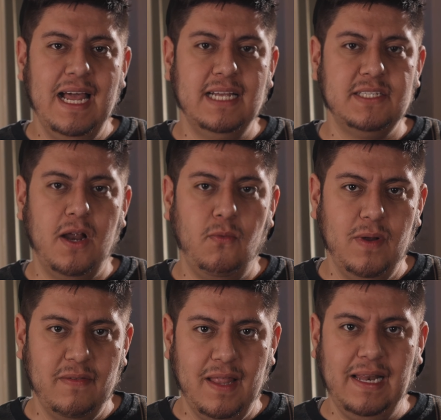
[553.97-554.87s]
as they are
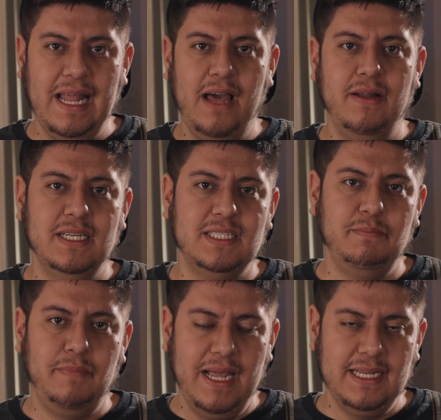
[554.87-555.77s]
one of the
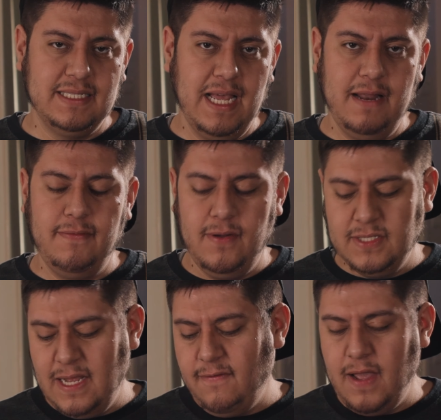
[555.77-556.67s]
loudest bass
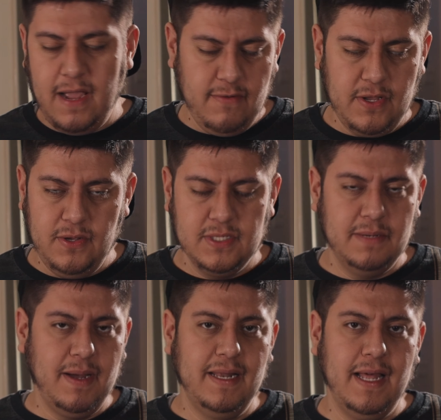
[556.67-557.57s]
headphones I've ever used in
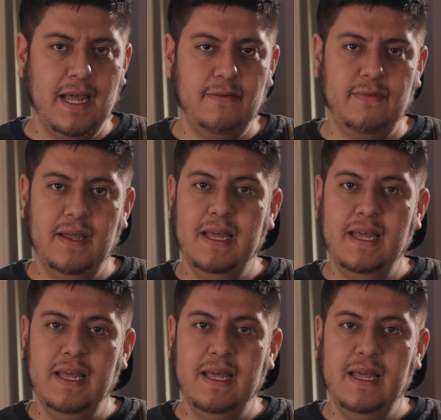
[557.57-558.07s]
my life.